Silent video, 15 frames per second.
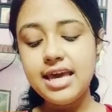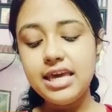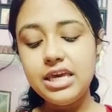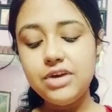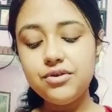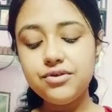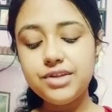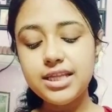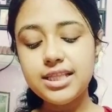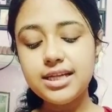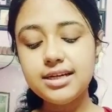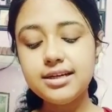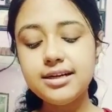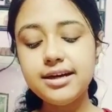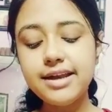using the
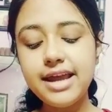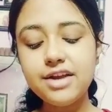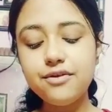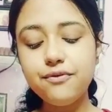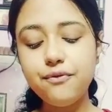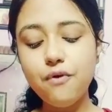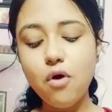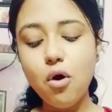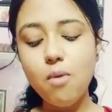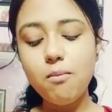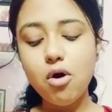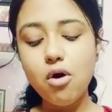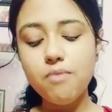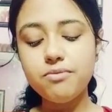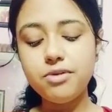correct form
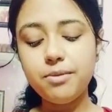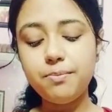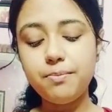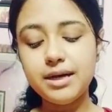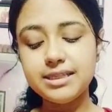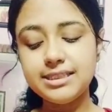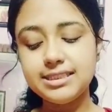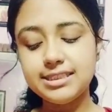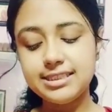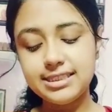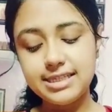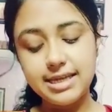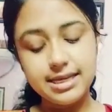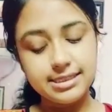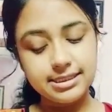of the past
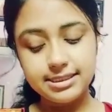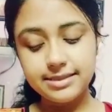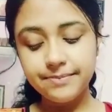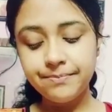tense.